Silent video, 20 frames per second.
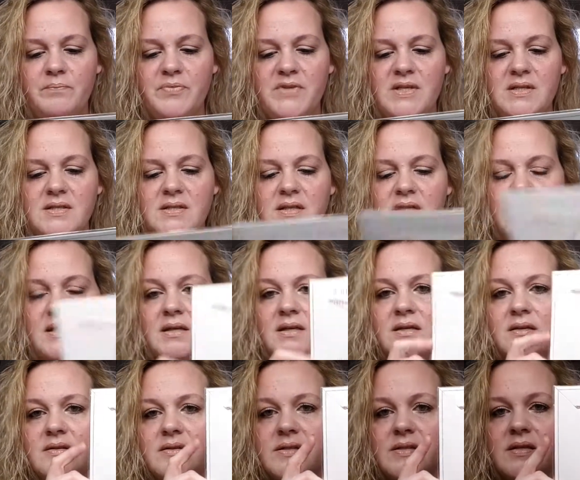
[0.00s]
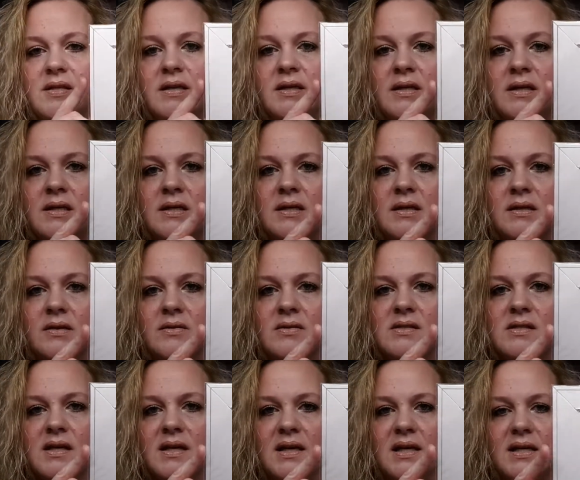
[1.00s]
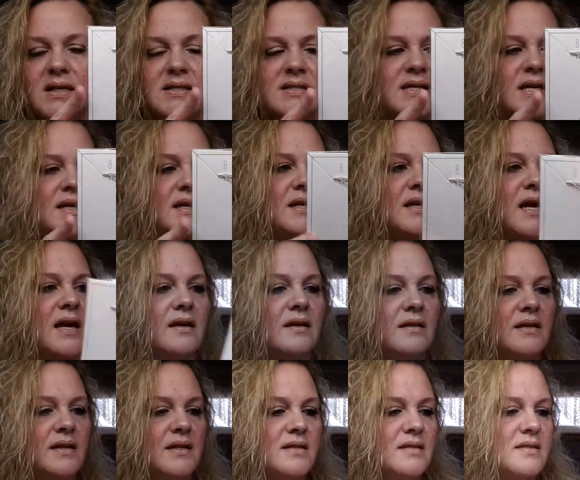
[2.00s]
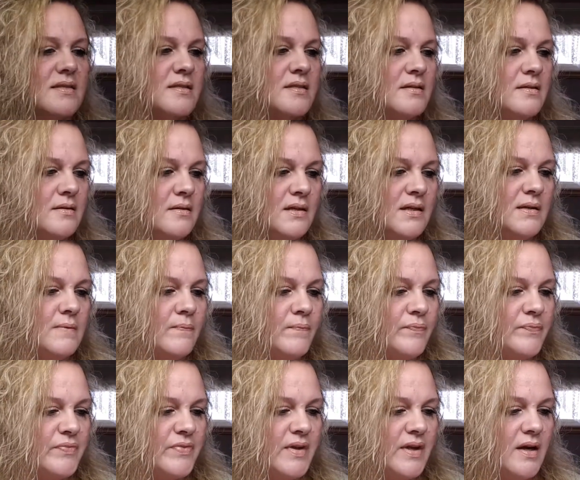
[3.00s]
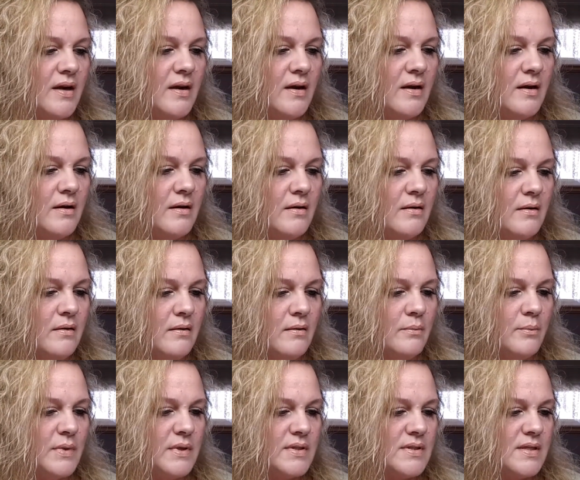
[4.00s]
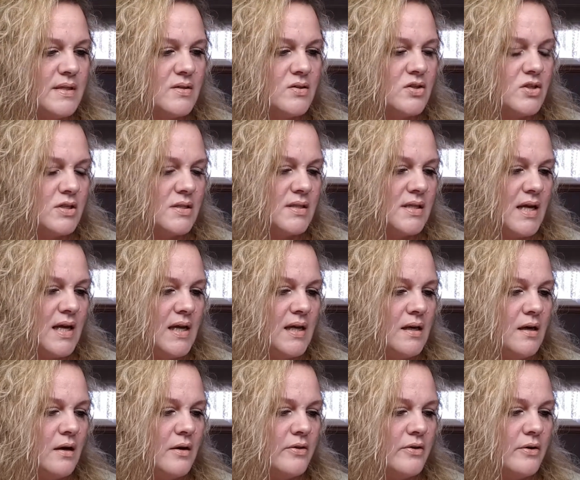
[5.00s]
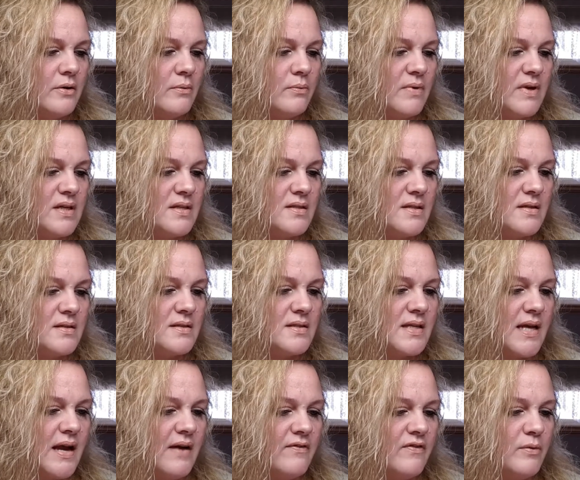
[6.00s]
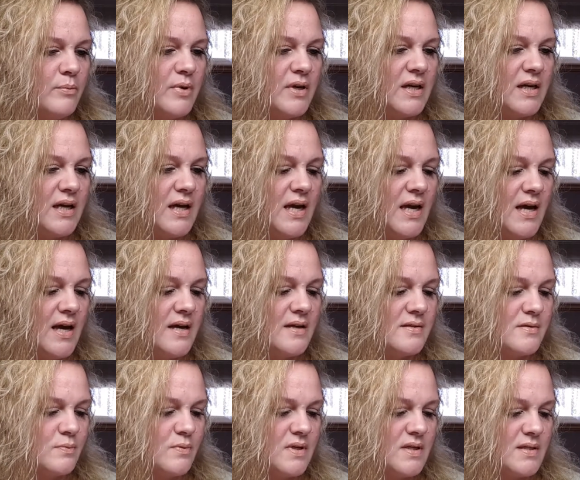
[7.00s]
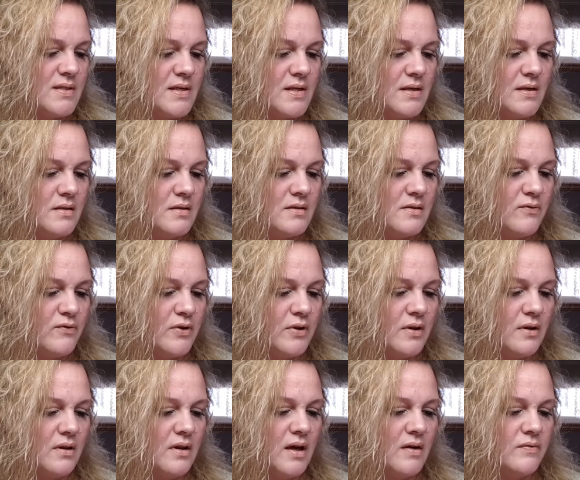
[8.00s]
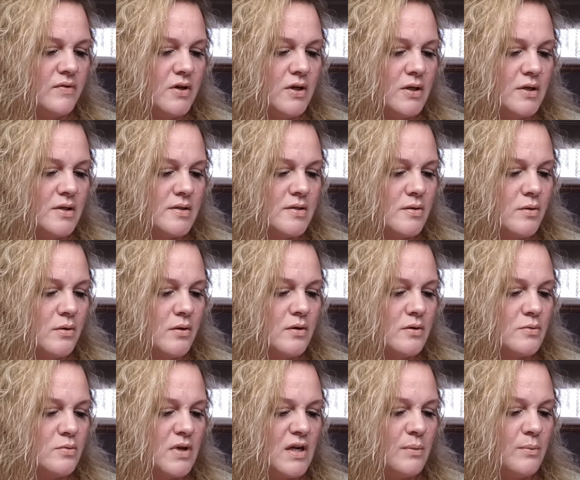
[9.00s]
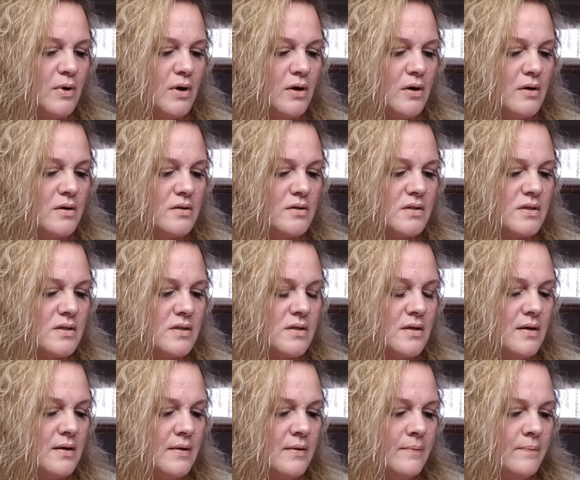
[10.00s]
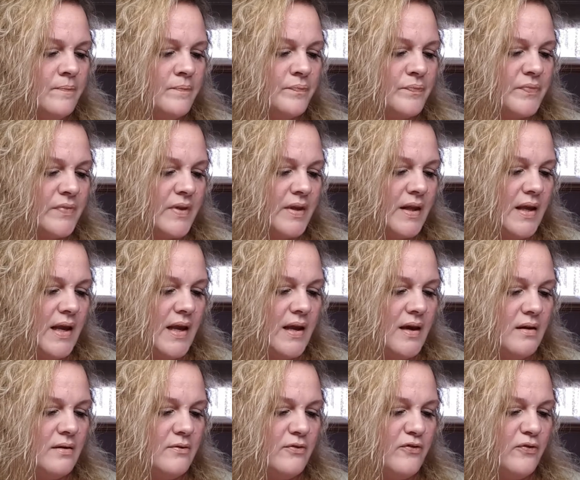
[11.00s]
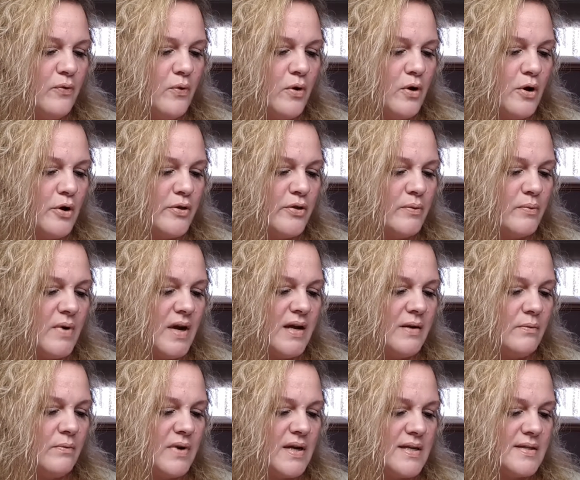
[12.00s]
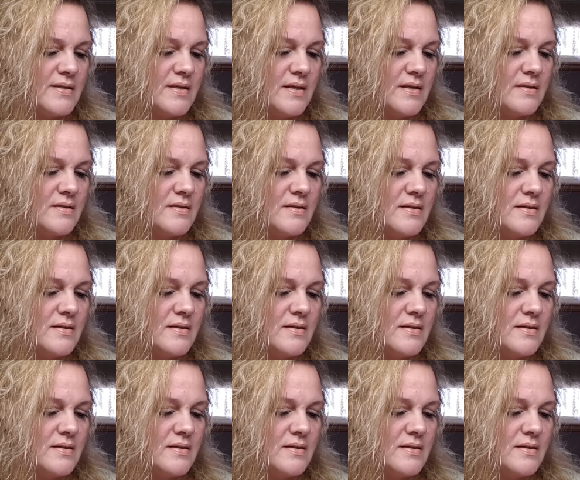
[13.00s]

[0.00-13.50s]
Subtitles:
This is, it looks like it is a necklace. It says just 8 other reasons. Everybody has reasons for the lovers or the dreamers and for the right reasons.